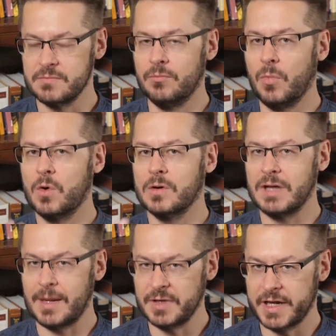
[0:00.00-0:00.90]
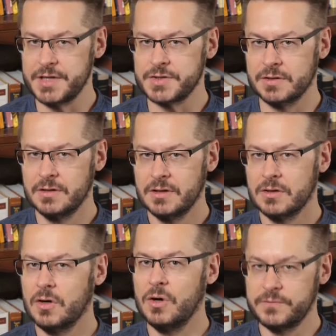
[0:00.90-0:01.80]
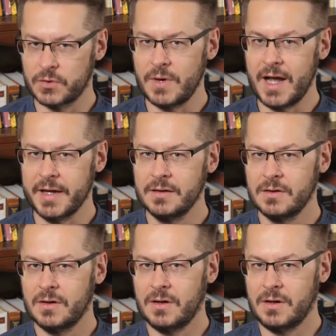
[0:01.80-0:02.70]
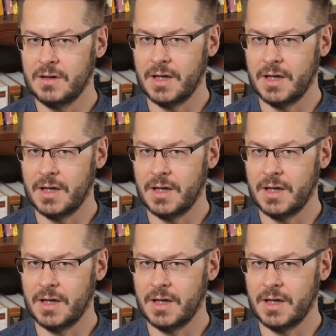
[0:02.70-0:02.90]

moral obligation, override all